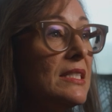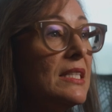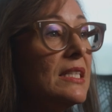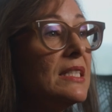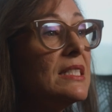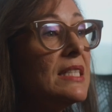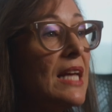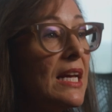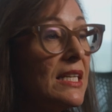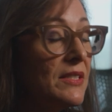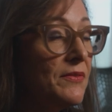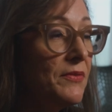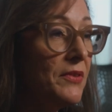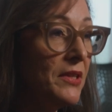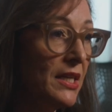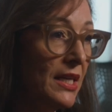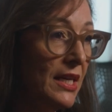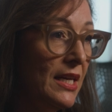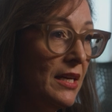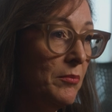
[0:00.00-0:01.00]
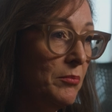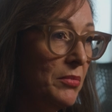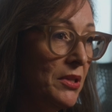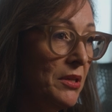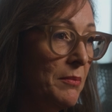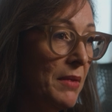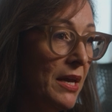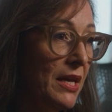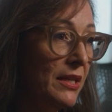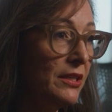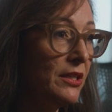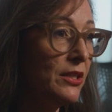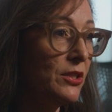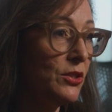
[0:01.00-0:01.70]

successfully implement a